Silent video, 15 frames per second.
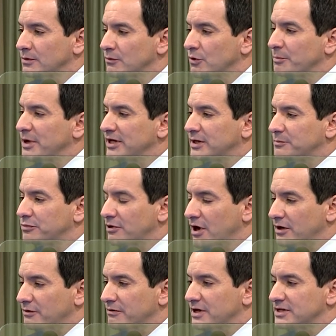we're making
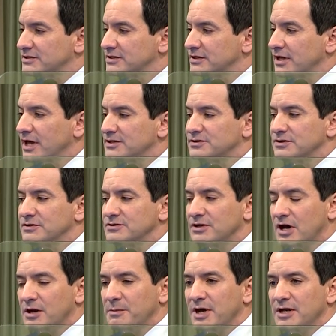progress, and last year's
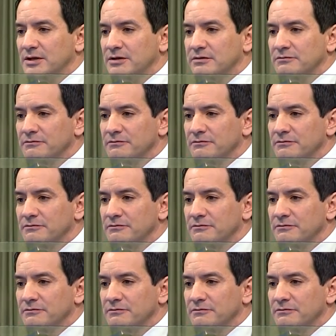automatic